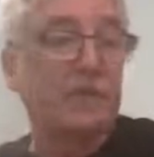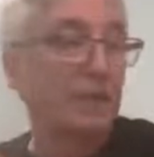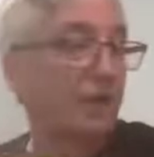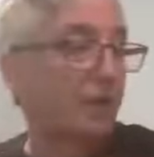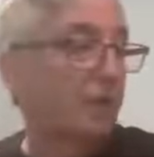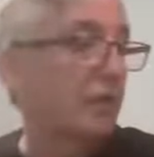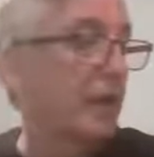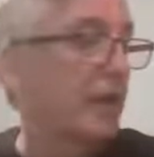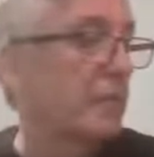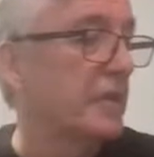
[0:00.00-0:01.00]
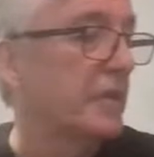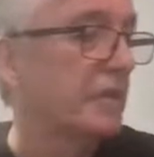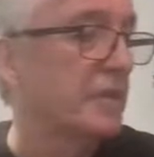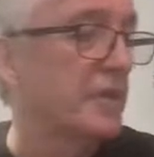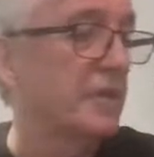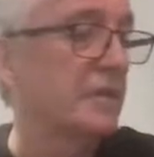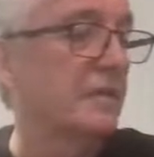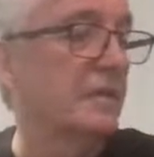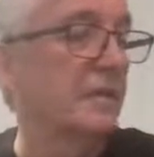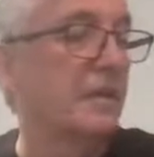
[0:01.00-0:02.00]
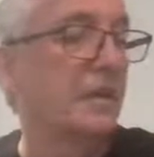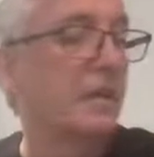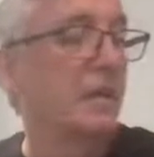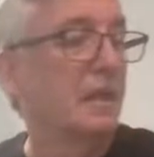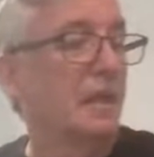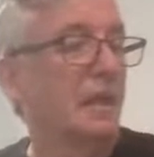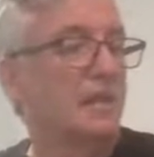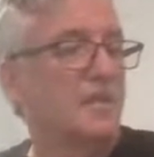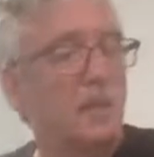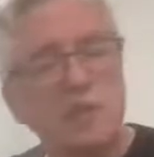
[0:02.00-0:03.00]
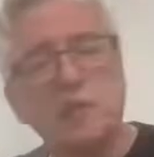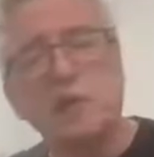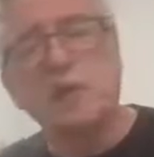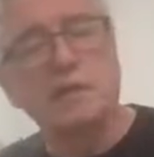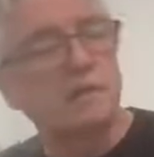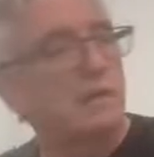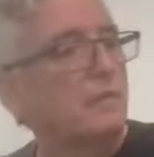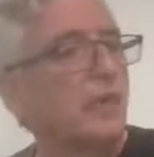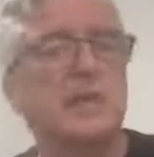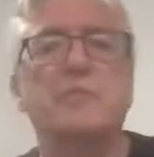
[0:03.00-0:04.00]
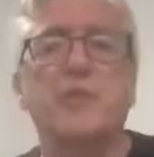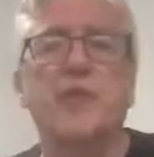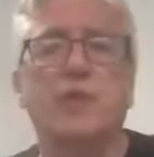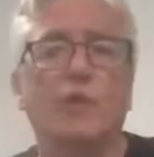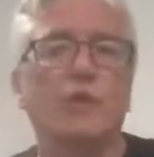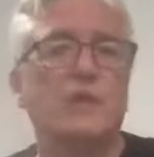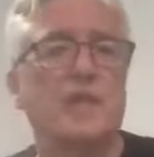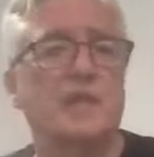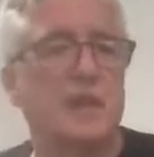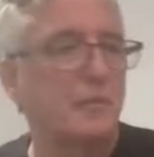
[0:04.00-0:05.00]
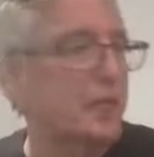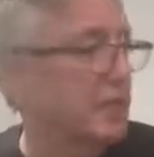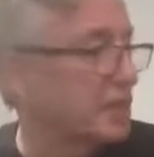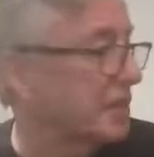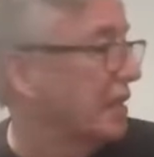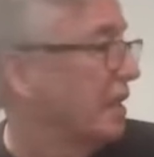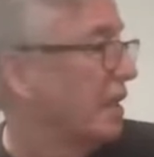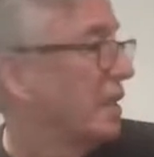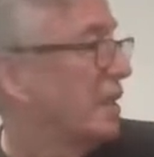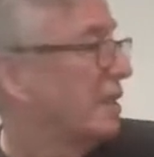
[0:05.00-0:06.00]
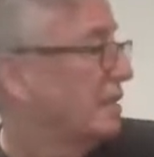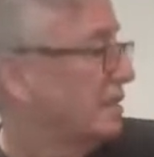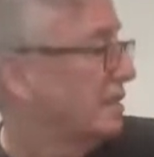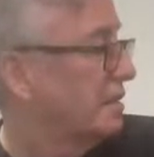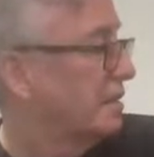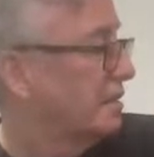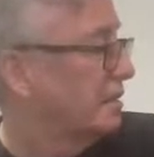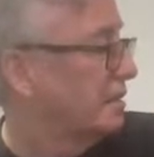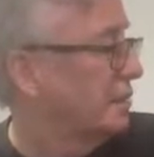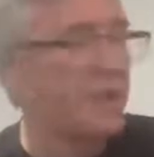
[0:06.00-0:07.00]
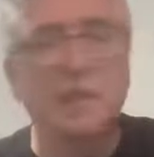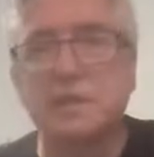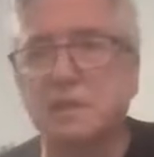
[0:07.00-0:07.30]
and I got quite a number of those. Some of them are, well, they're pretty old, I think, because they've been